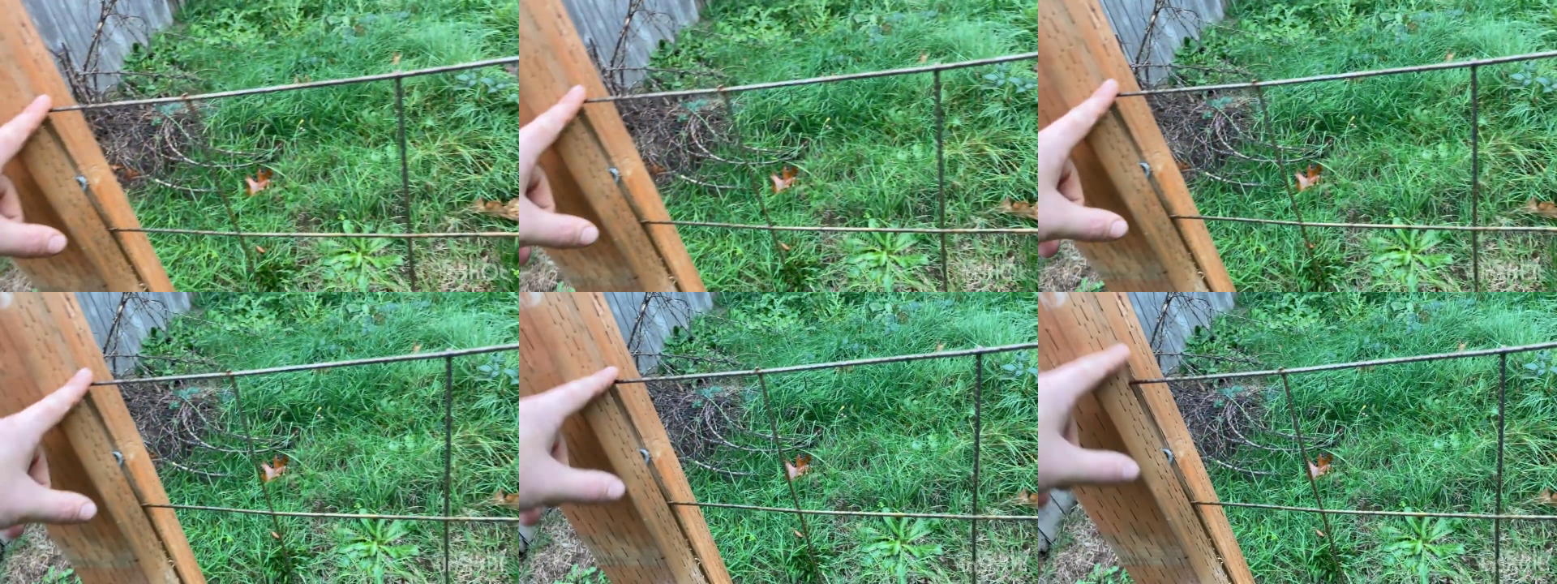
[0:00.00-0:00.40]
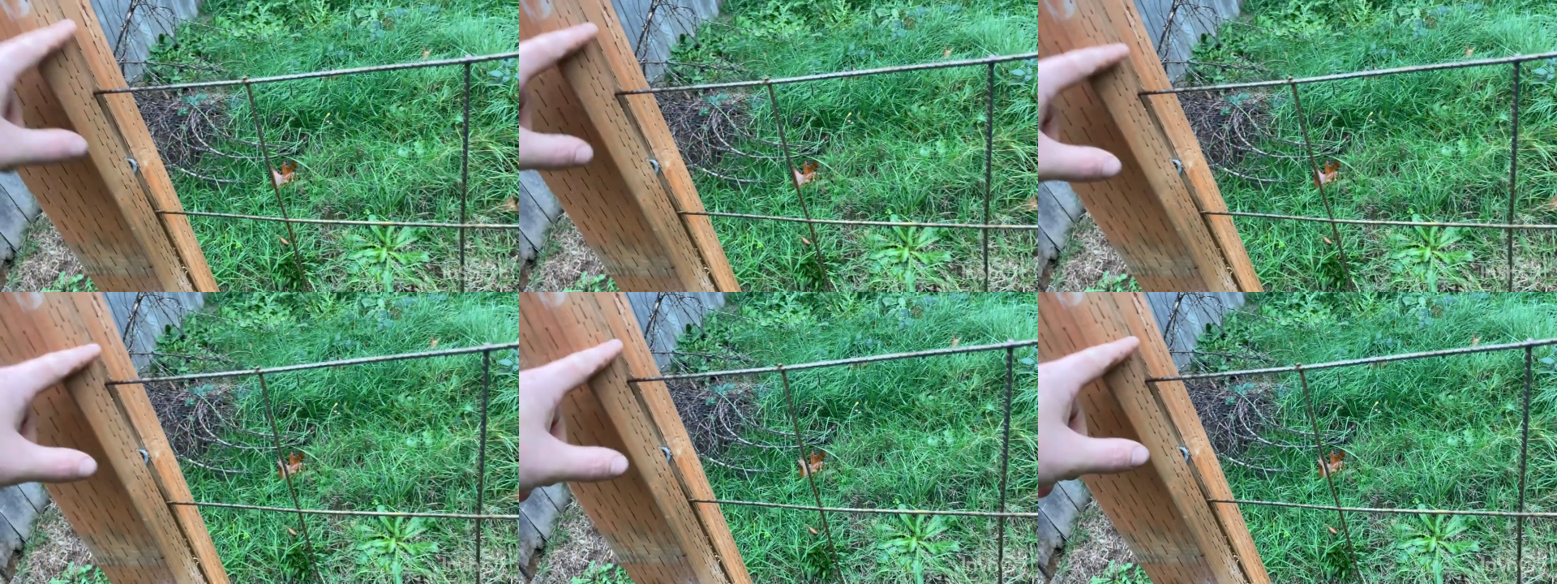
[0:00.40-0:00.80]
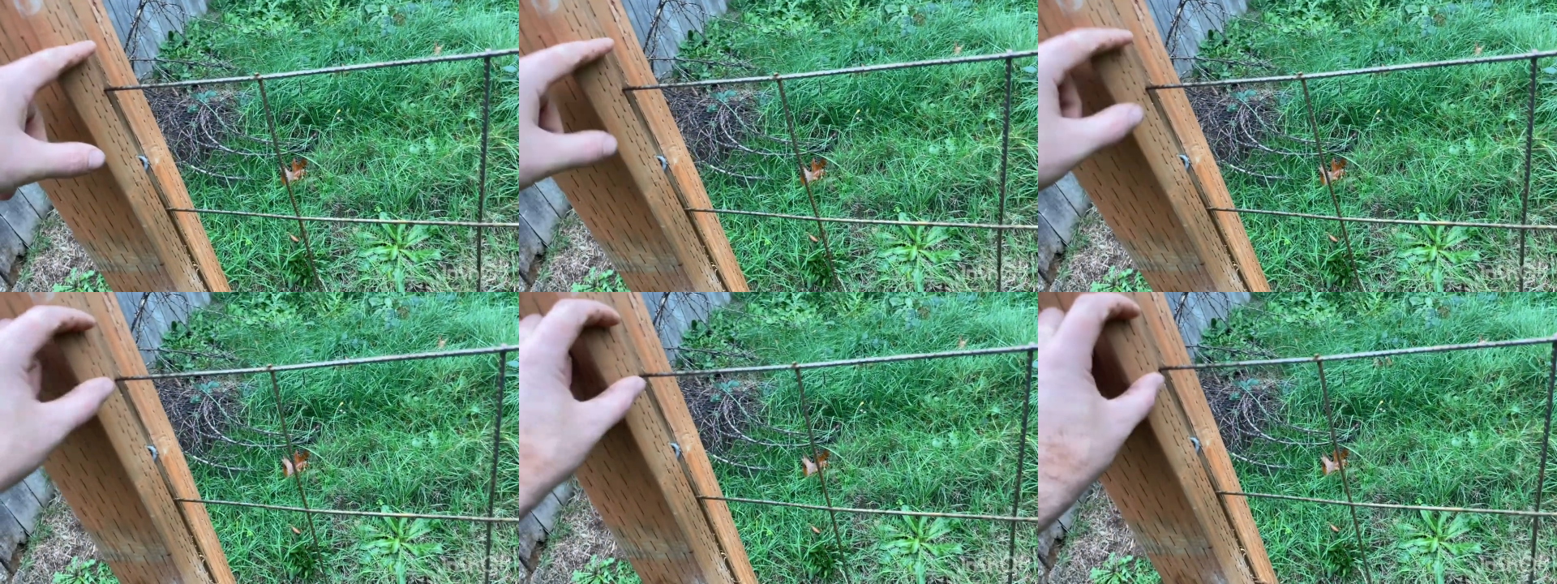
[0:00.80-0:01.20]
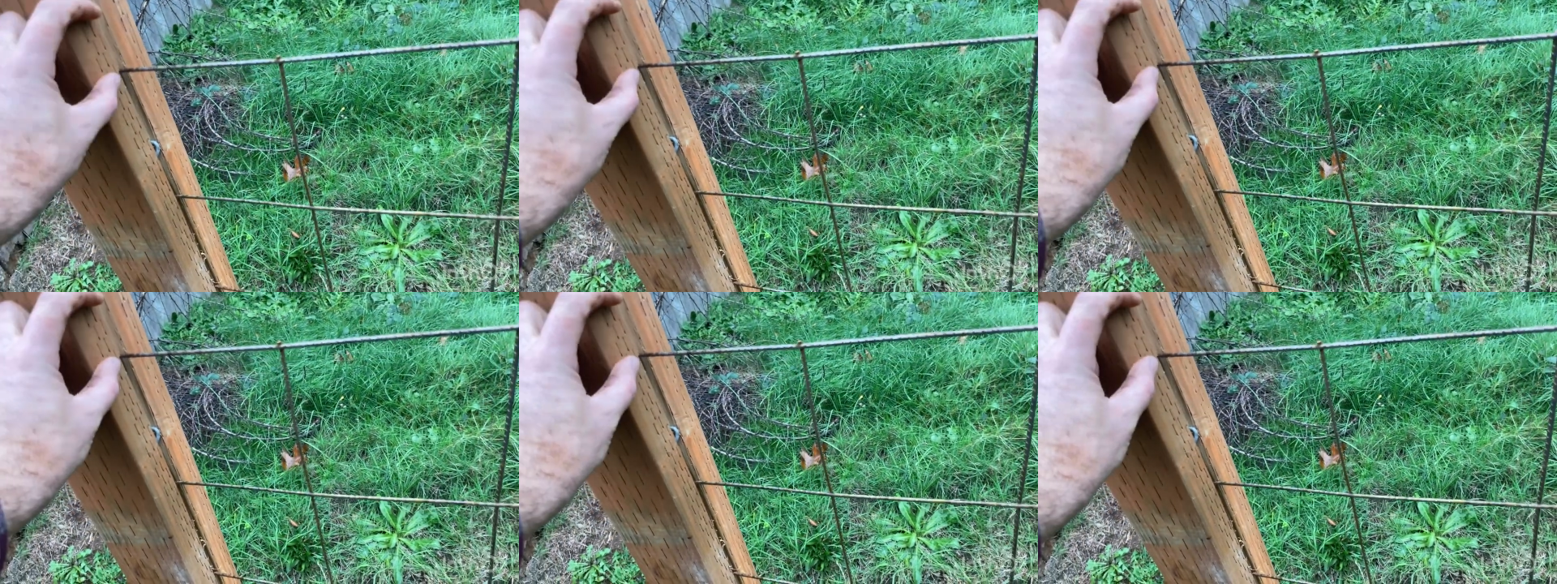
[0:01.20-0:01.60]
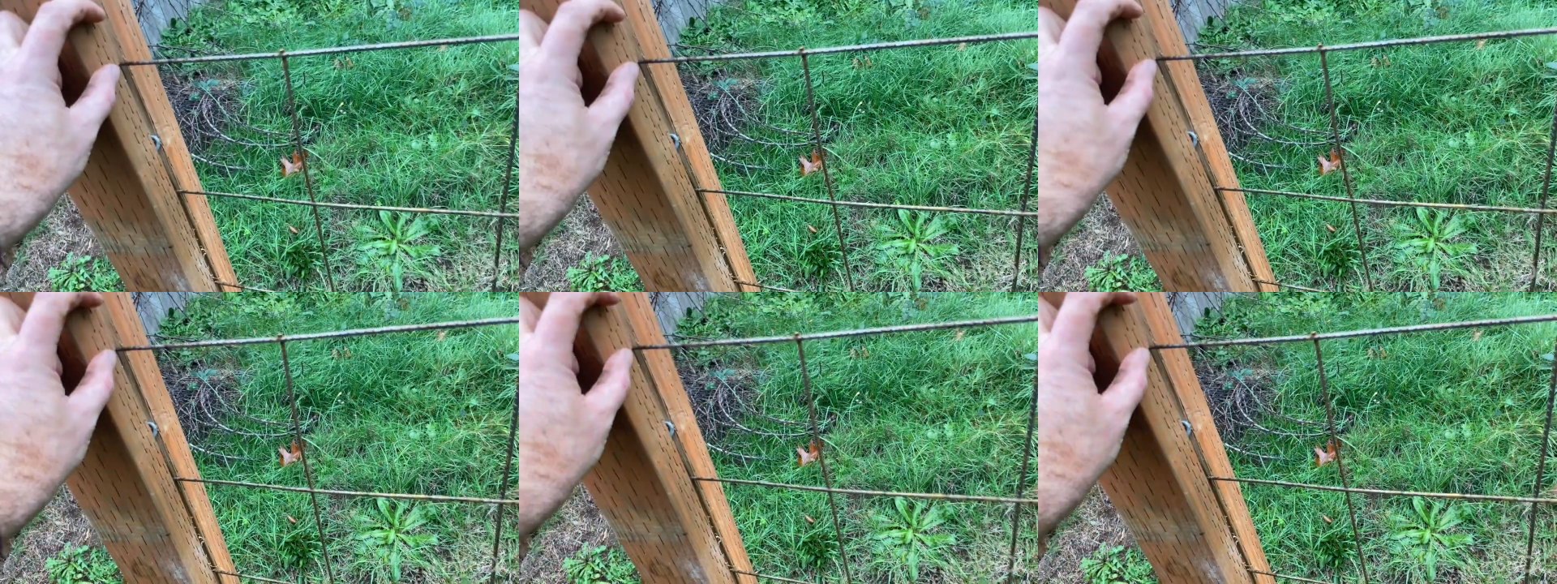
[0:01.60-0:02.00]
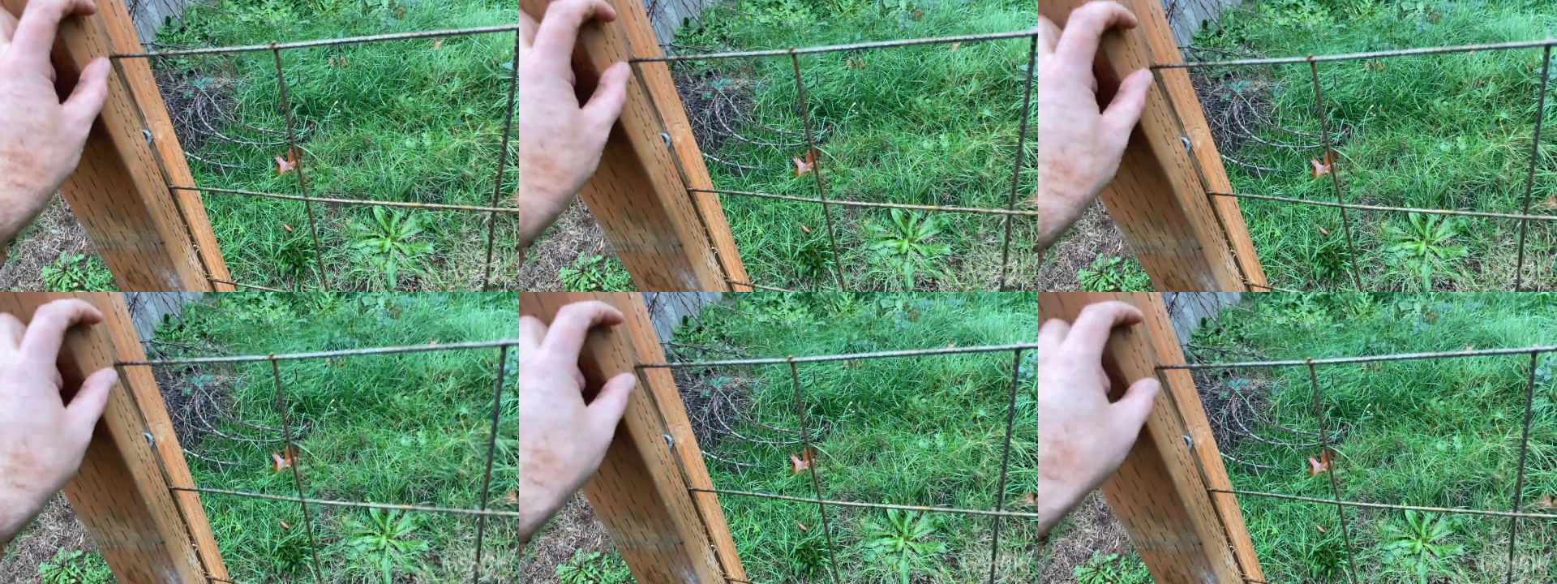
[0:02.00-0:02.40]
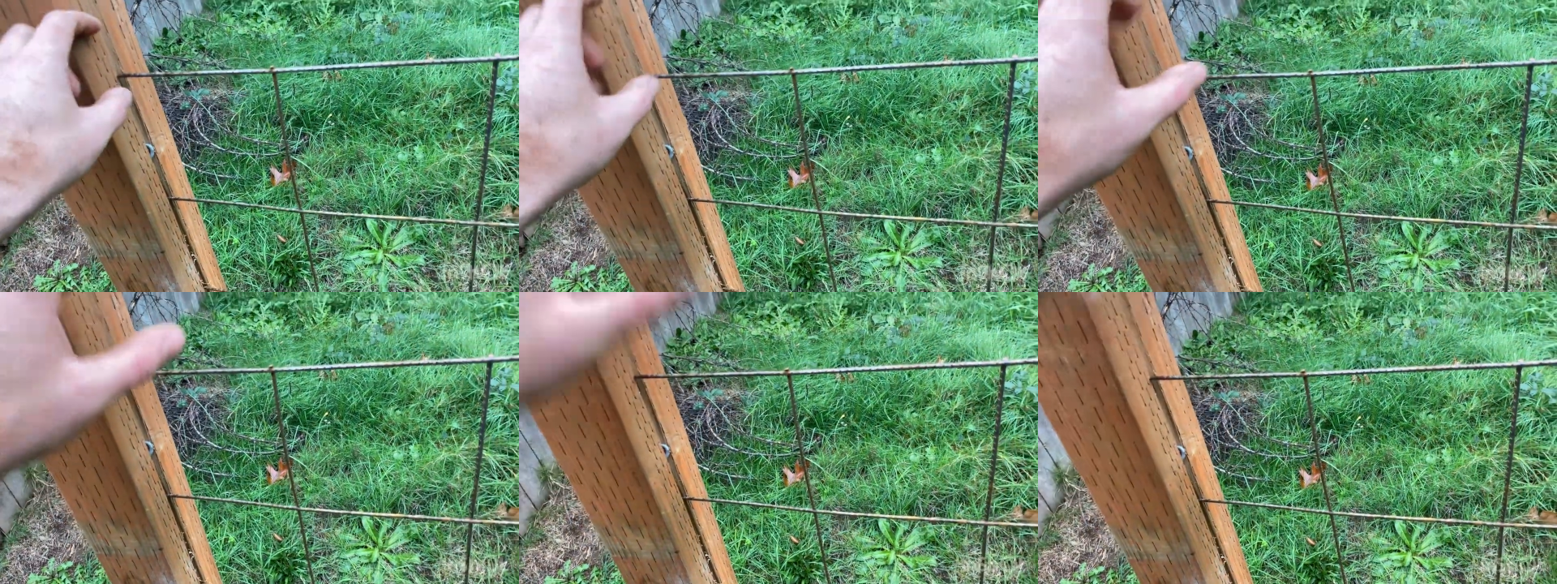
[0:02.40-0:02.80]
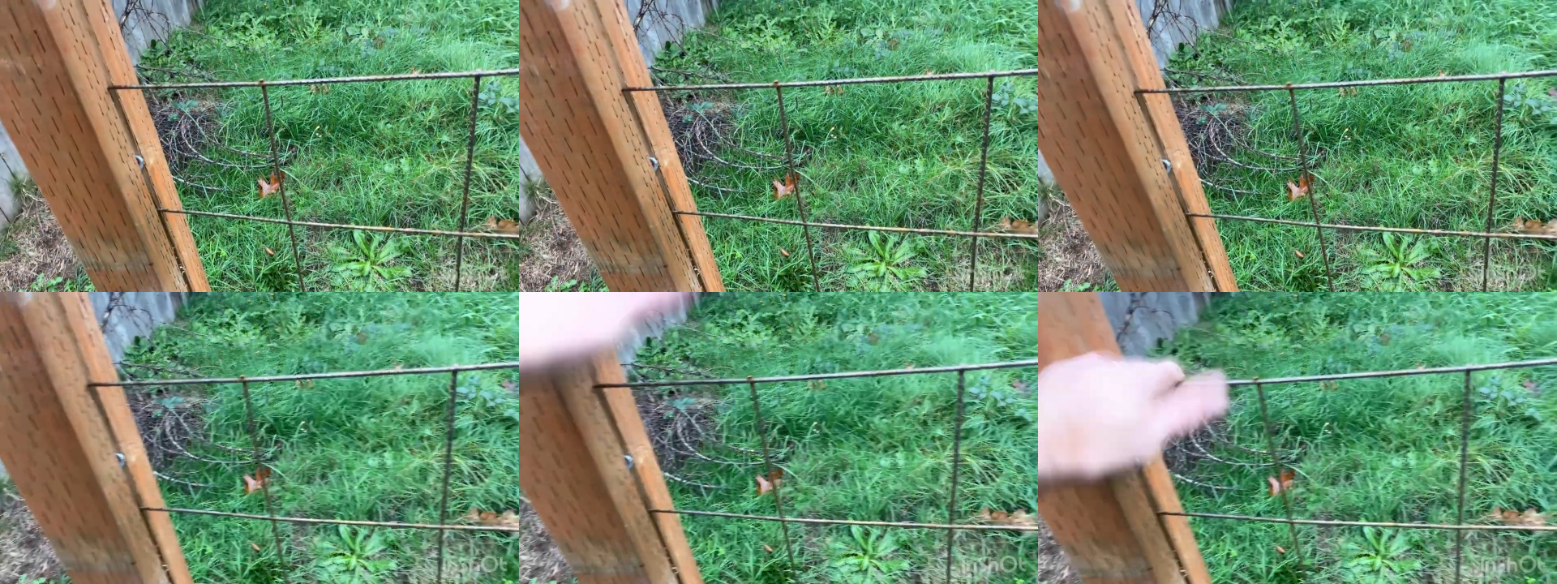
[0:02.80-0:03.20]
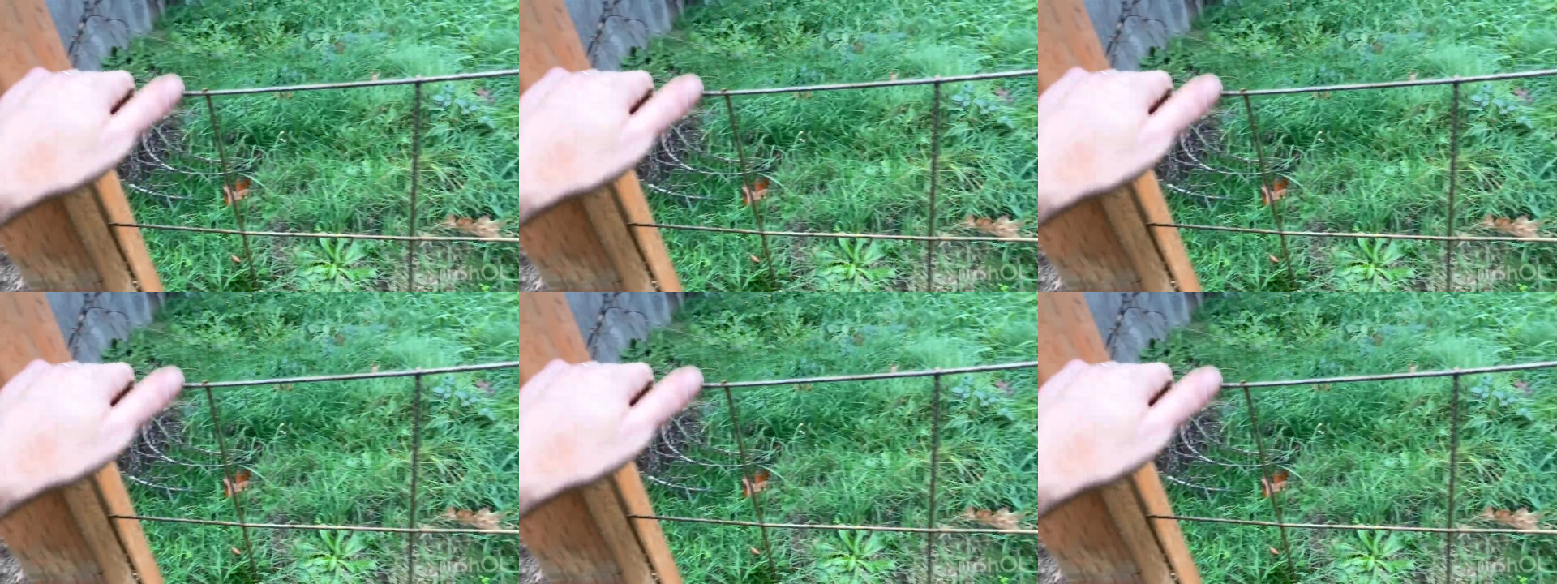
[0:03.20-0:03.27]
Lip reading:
(no speaker visible)